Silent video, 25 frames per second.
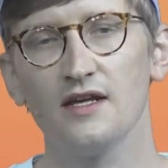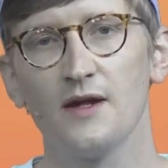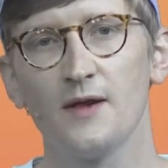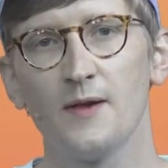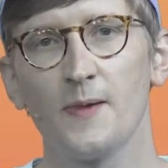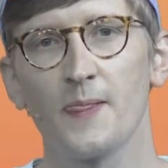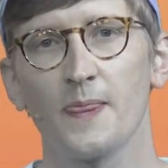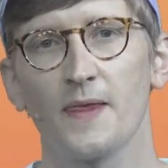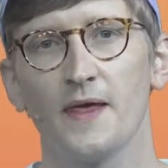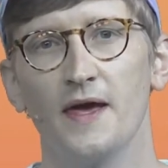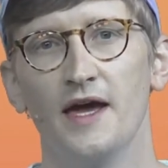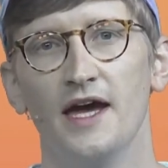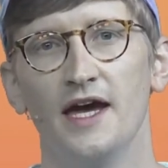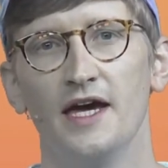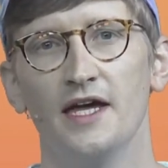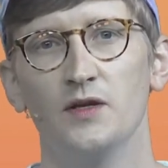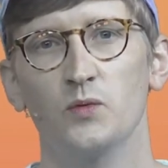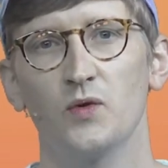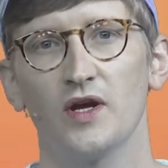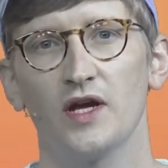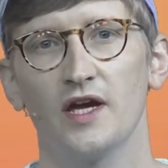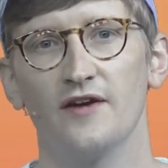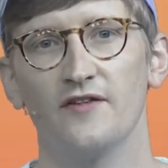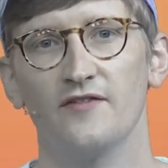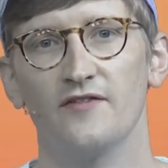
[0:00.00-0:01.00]
And we
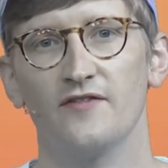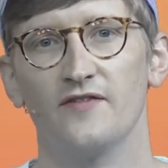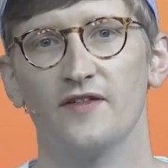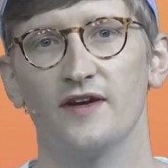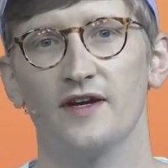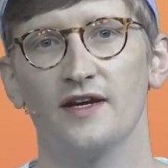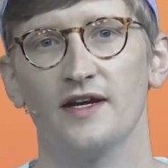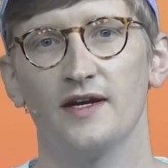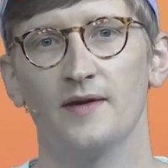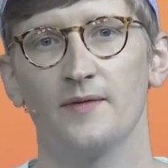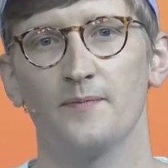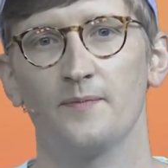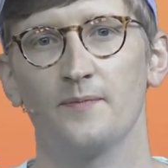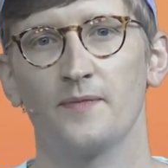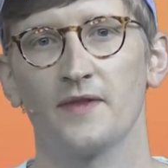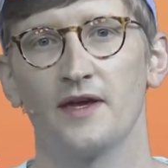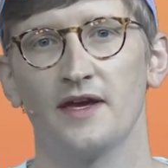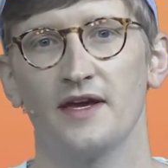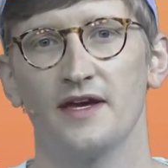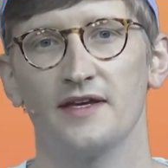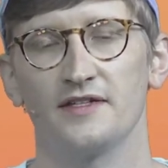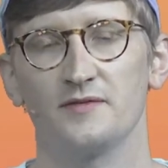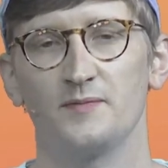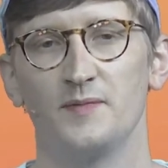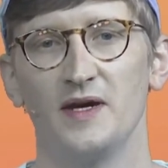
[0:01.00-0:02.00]
have
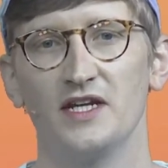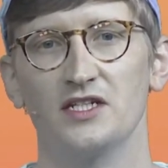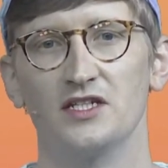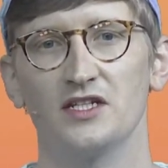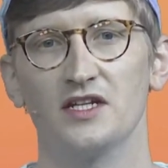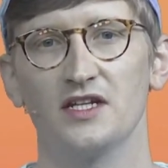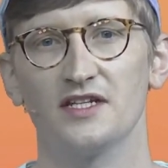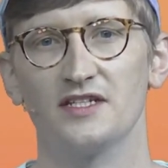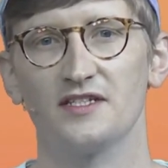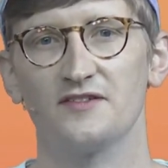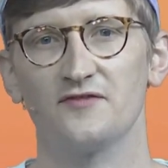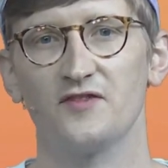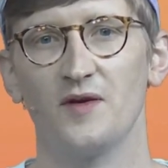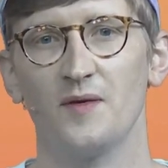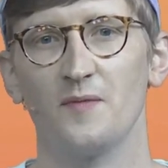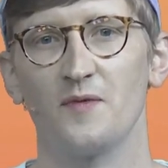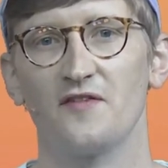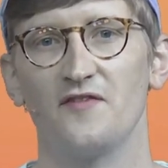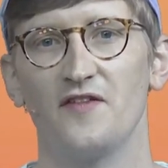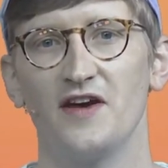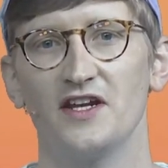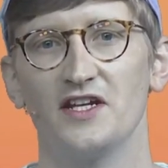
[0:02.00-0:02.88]
a specialist from the fashion